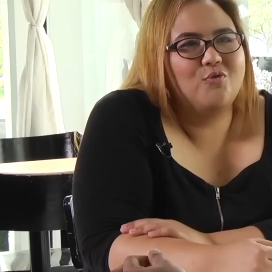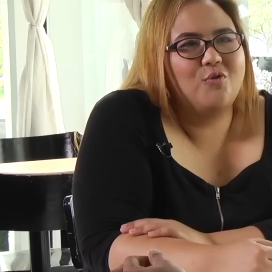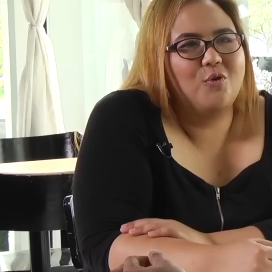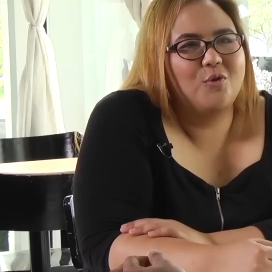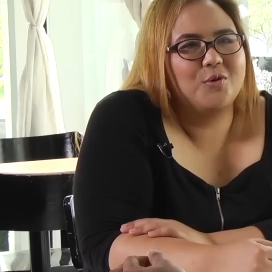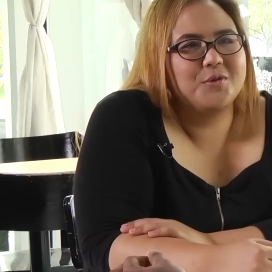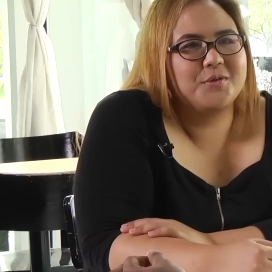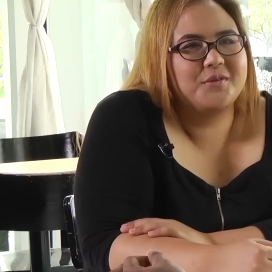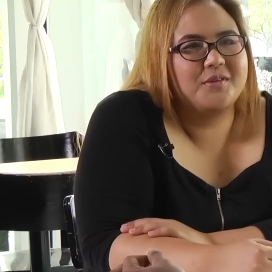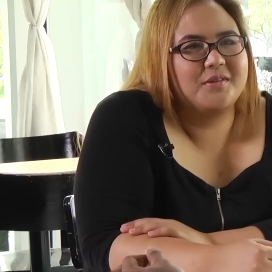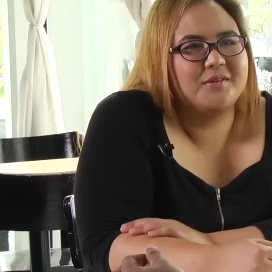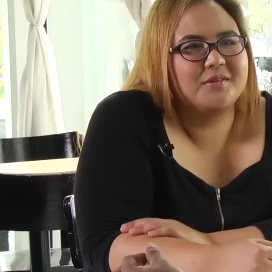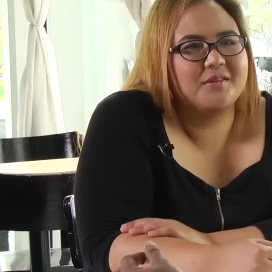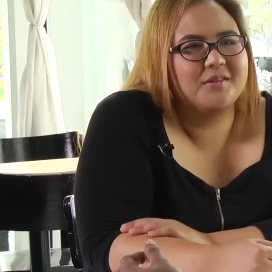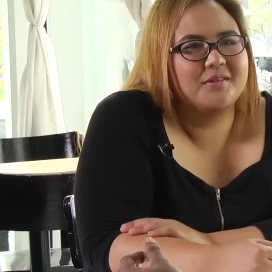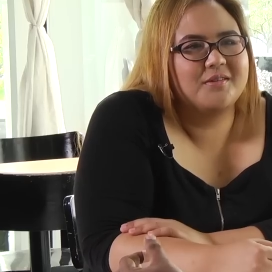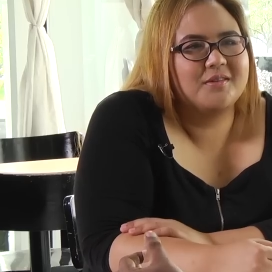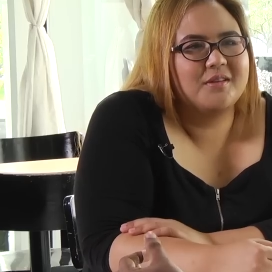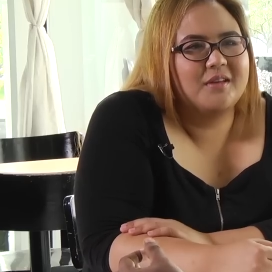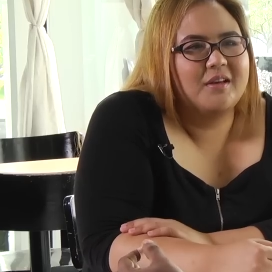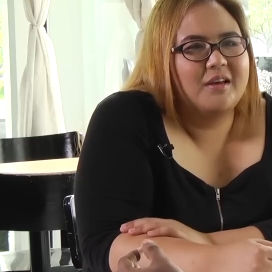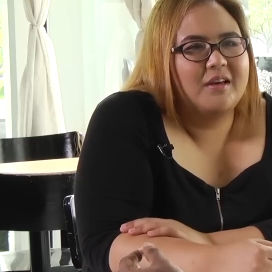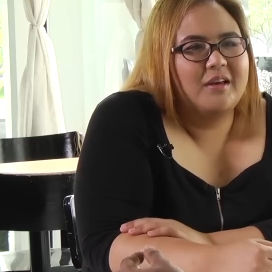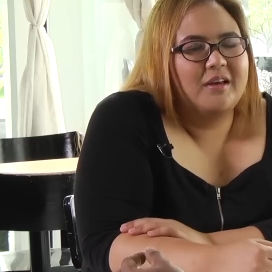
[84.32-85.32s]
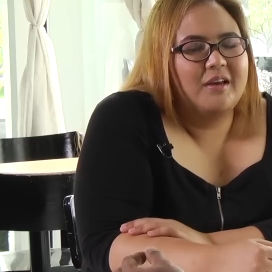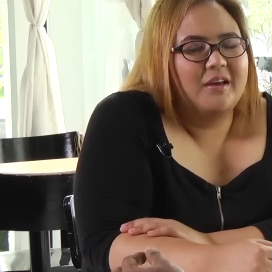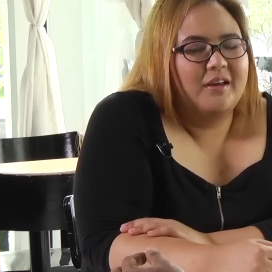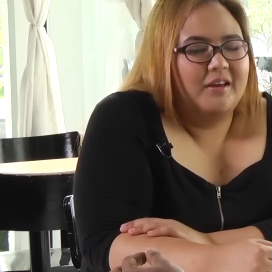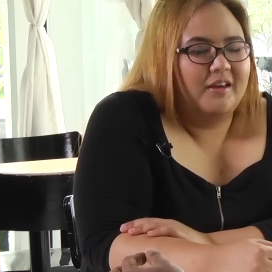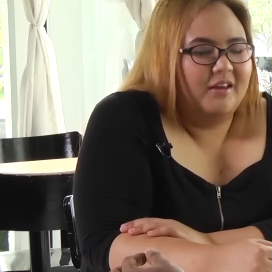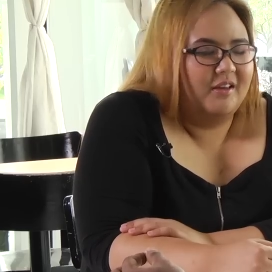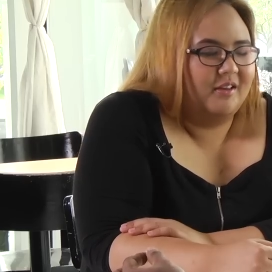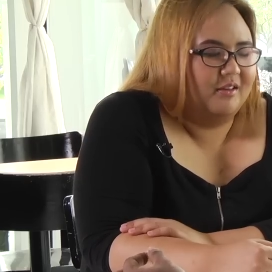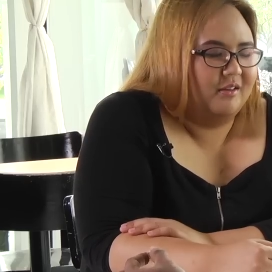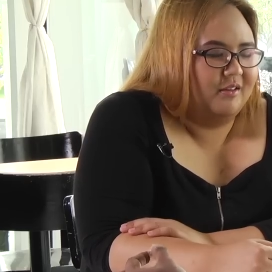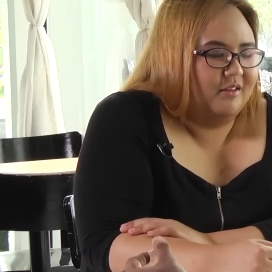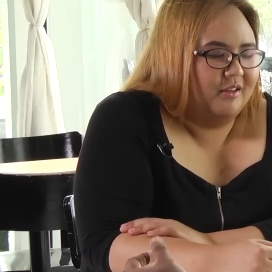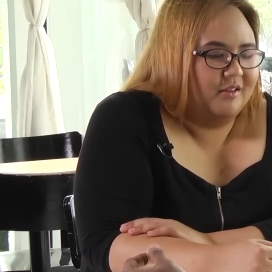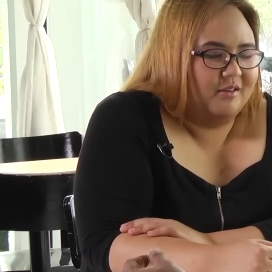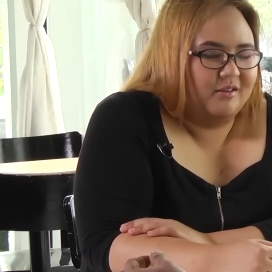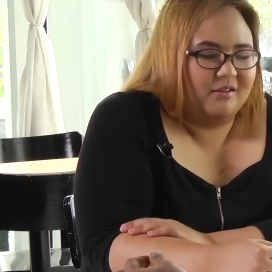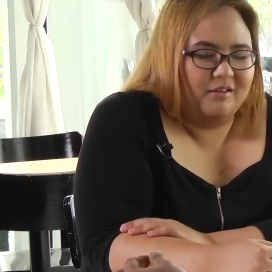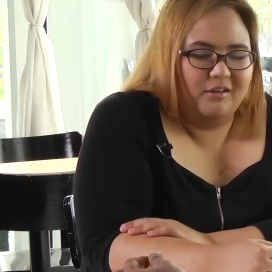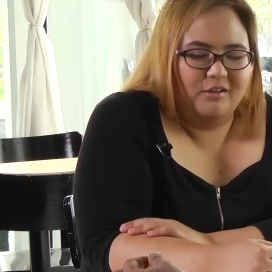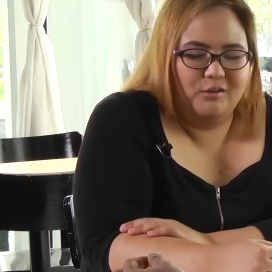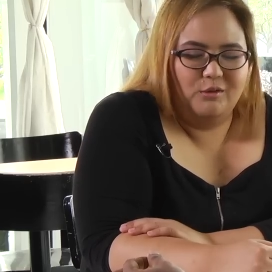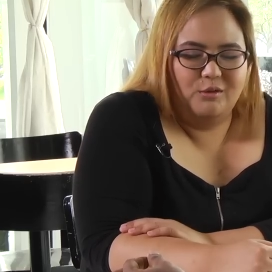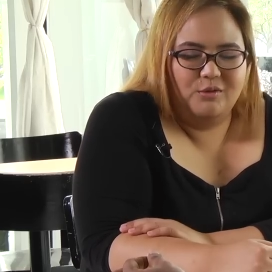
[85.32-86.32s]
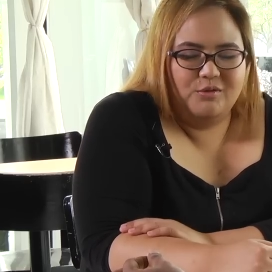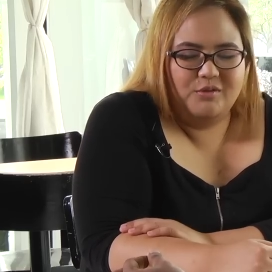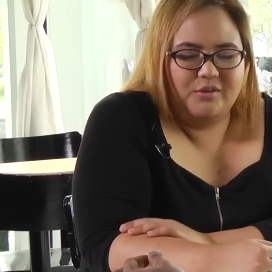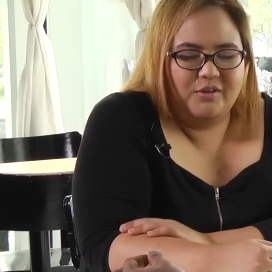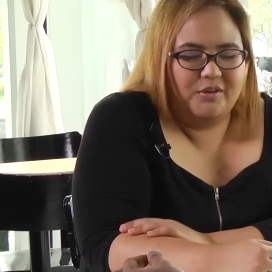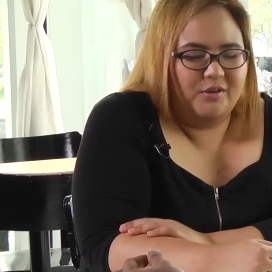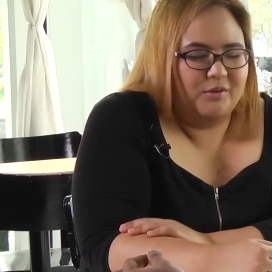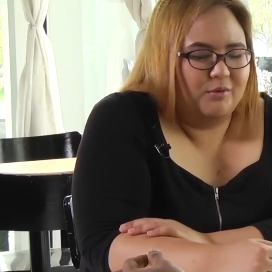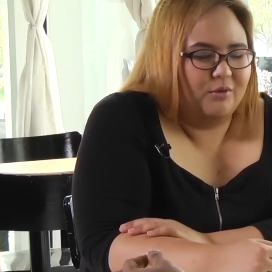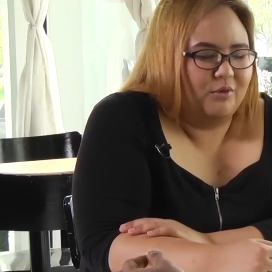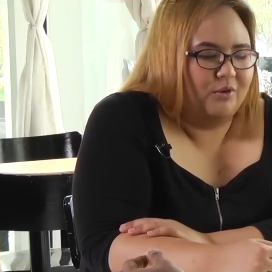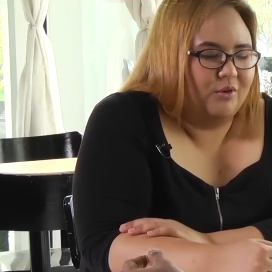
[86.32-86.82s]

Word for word: Four Seasons. Yeah, yeah. It, it, it looks like a